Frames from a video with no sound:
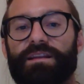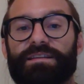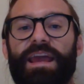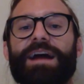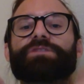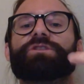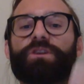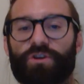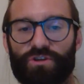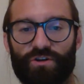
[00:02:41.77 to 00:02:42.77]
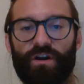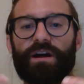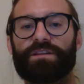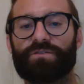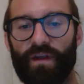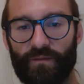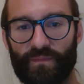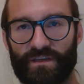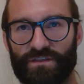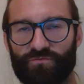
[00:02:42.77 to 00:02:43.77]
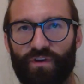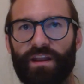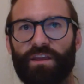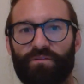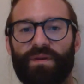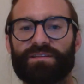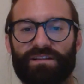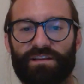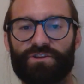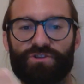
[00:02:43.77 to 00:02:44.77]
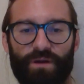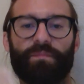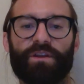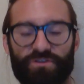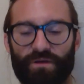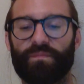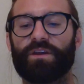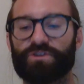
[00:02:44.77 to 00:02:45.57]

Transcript: It's catching your strides, right? Because in running, you're basically jumping. So